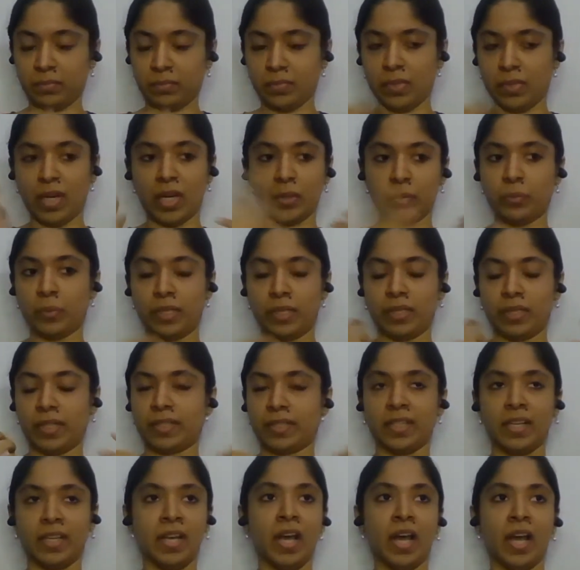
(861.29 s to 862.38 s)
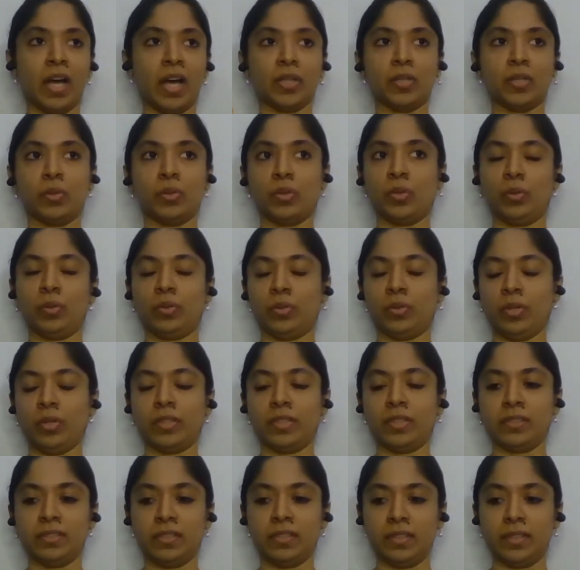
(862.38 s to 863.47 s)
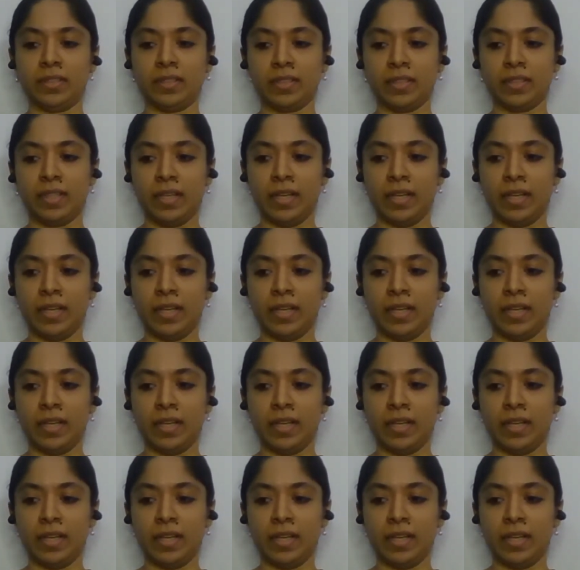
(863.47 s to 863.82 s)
I mean like I don't know, honestly.